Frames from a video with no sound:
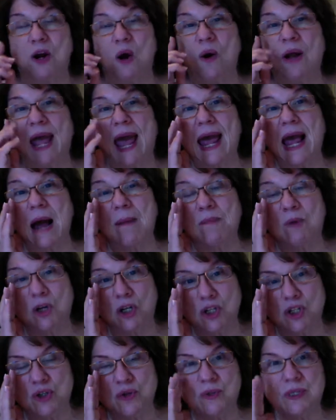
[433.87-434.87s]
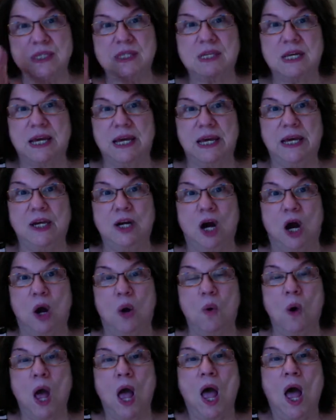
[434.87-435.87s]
okay, I'm going to do this keto,